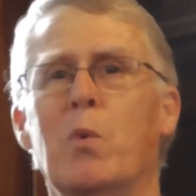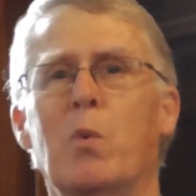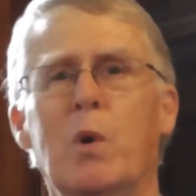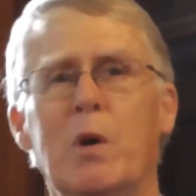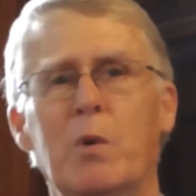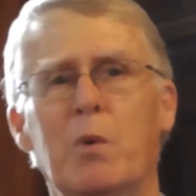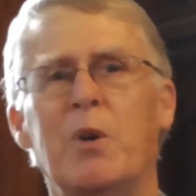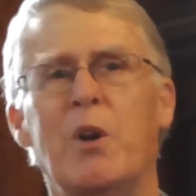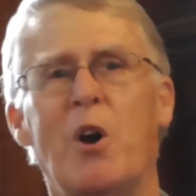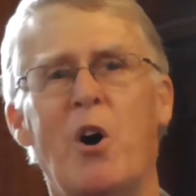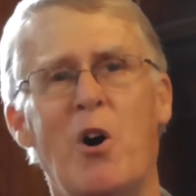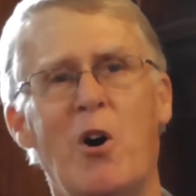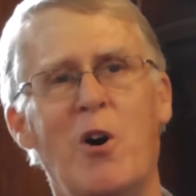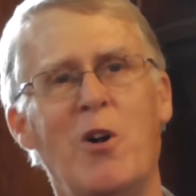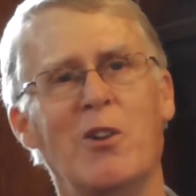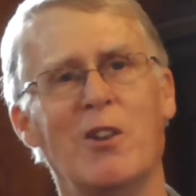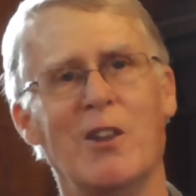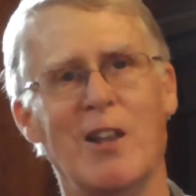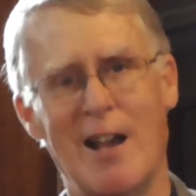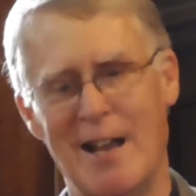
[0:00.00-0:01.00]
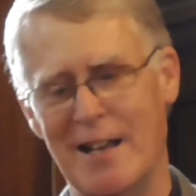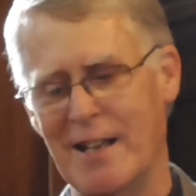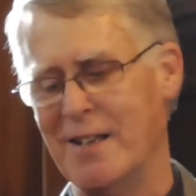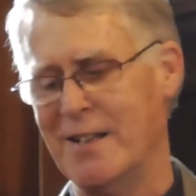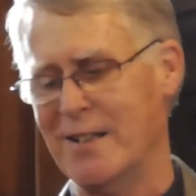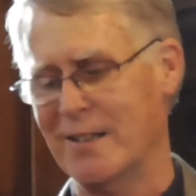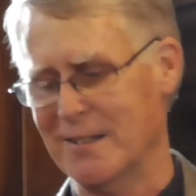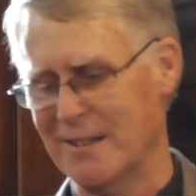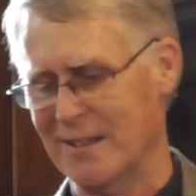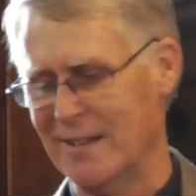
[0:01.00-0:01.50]
We would all
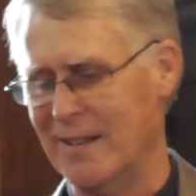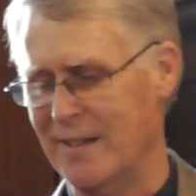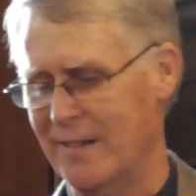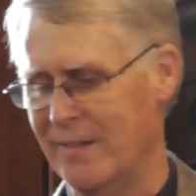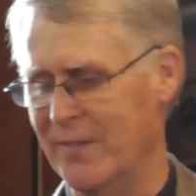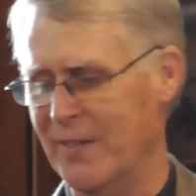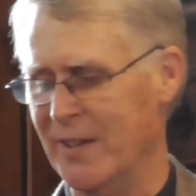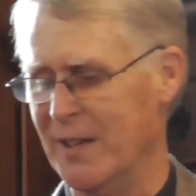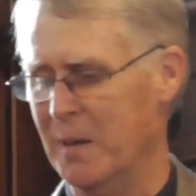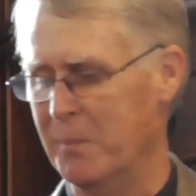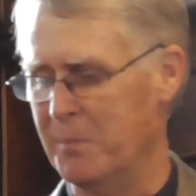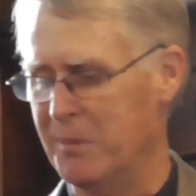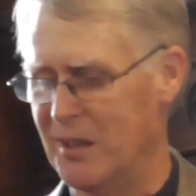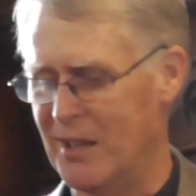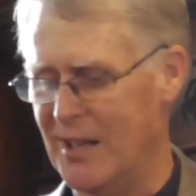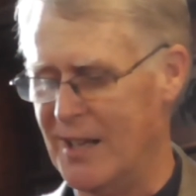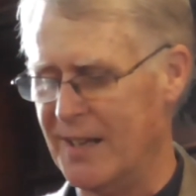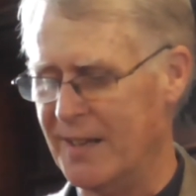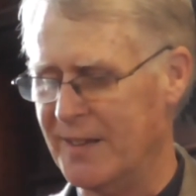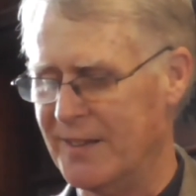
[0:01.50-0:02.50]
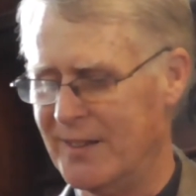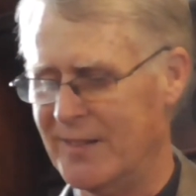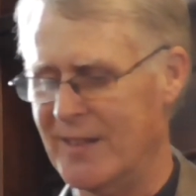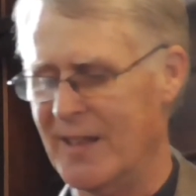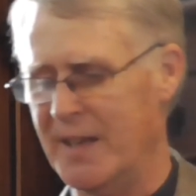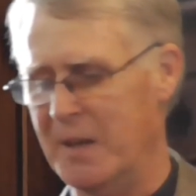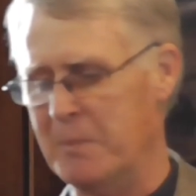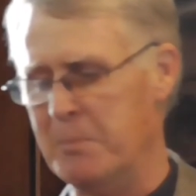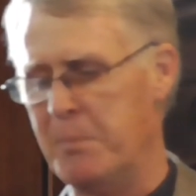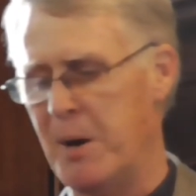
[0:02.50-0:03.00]
like to live in a place
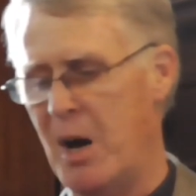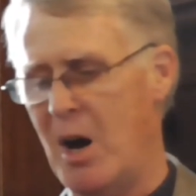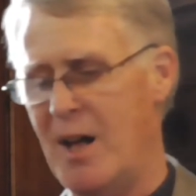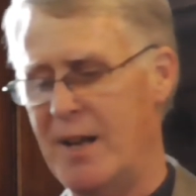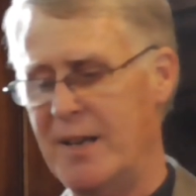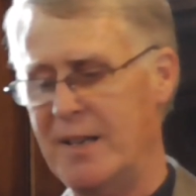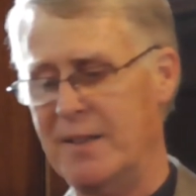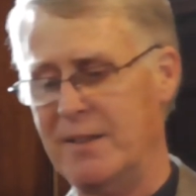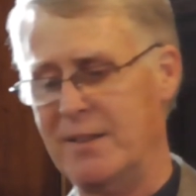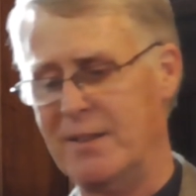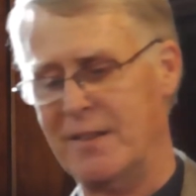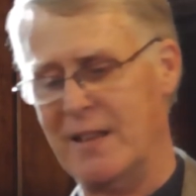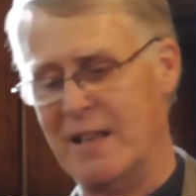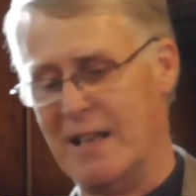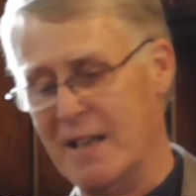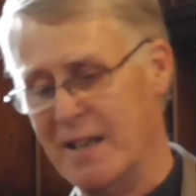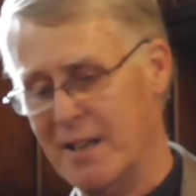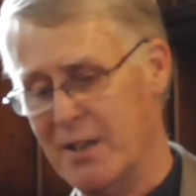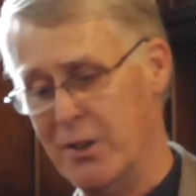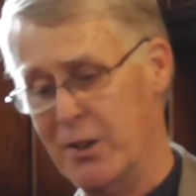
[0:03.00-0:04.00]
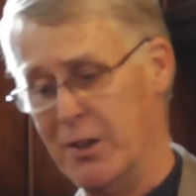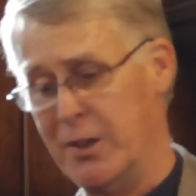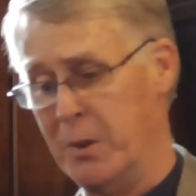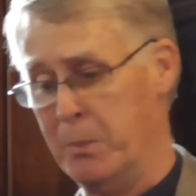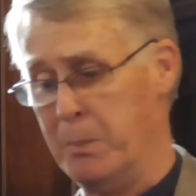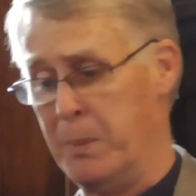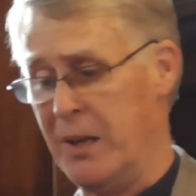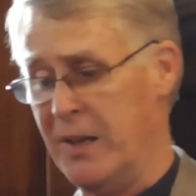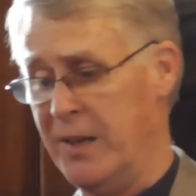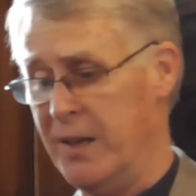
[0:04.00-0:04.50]
that embodies the
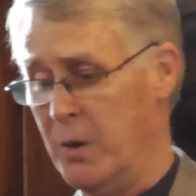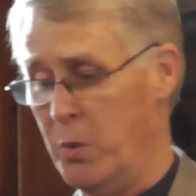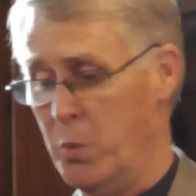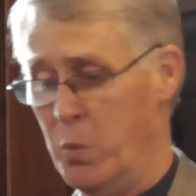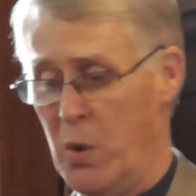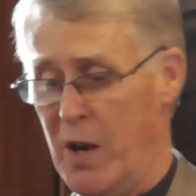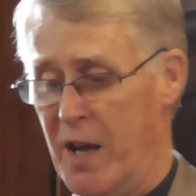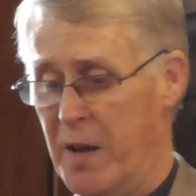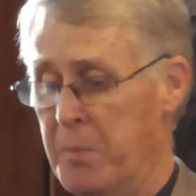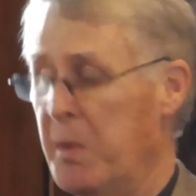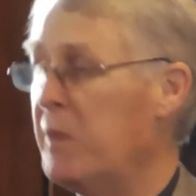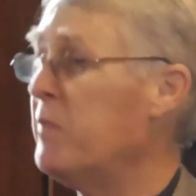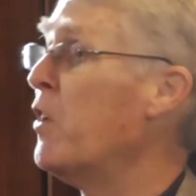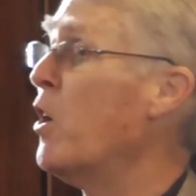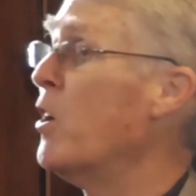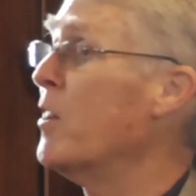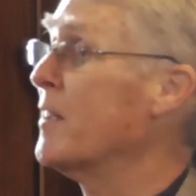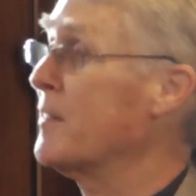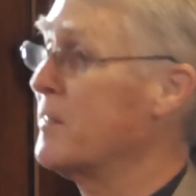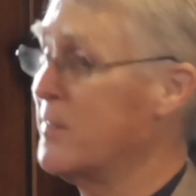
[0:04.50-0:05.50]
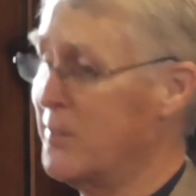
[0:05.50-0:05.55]
interdependent web of all